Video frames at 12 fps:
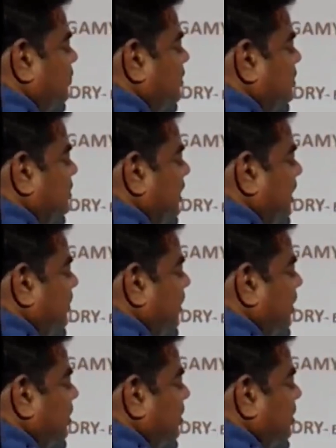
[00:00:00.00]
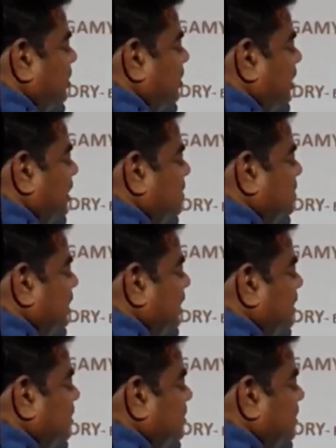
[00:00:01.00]
One stamen, then
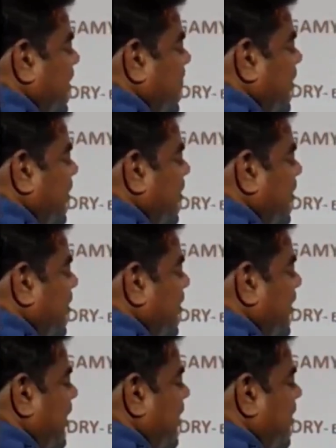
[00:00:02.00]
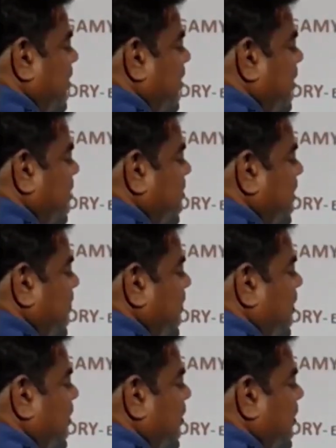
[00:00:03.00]
second stamen, then third
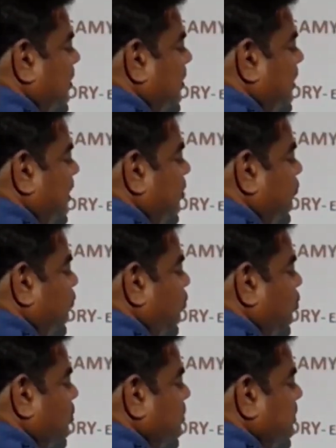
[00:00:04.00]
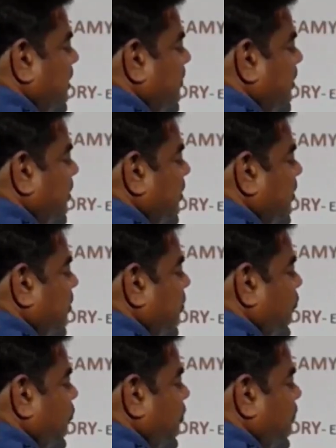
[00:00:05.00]
stamen, then fourth stamen,
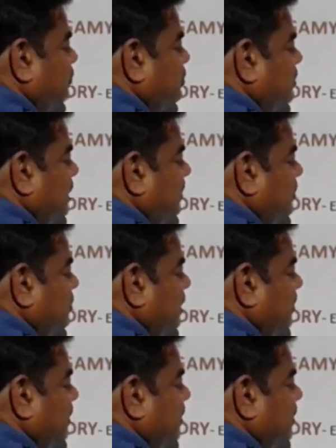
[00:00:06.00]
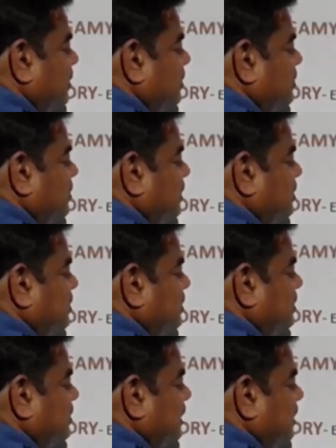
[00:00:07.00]
fifth stamen, sixth
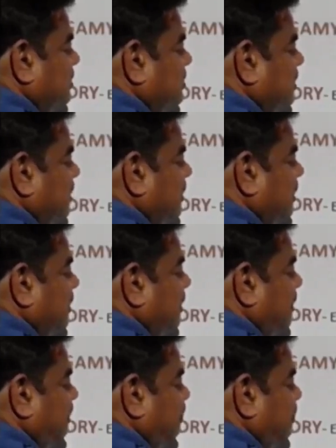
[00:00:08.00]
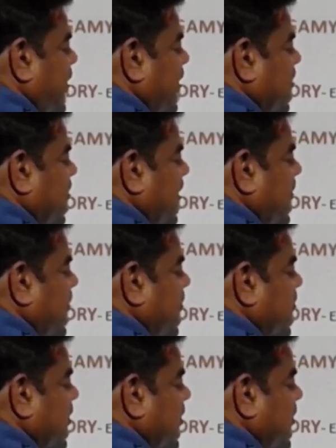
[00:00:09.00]
stamen, many
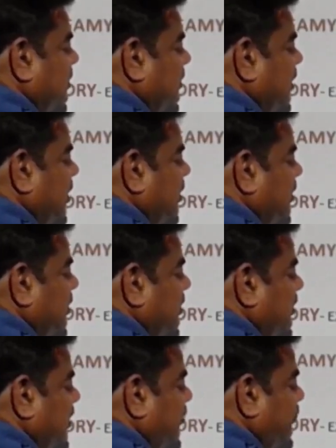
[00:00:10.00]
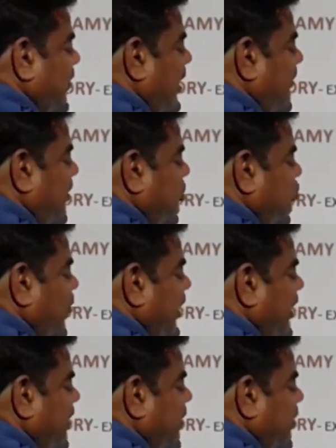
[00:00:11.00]
stamens. Their filament
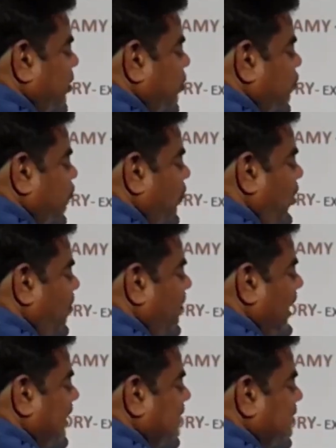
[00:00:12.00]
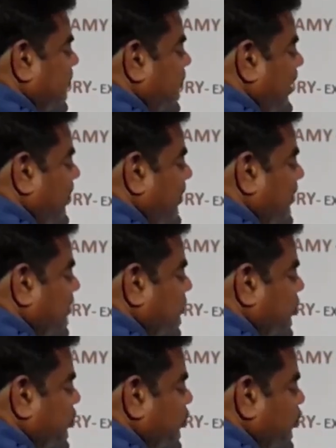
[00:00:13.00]
join to form like this a
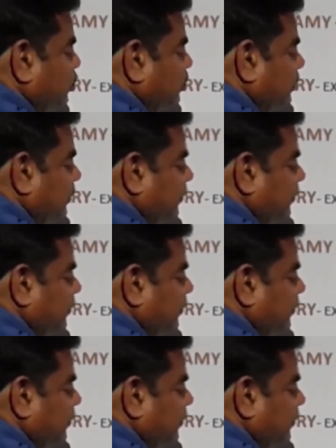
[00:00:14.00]
filamentous tube.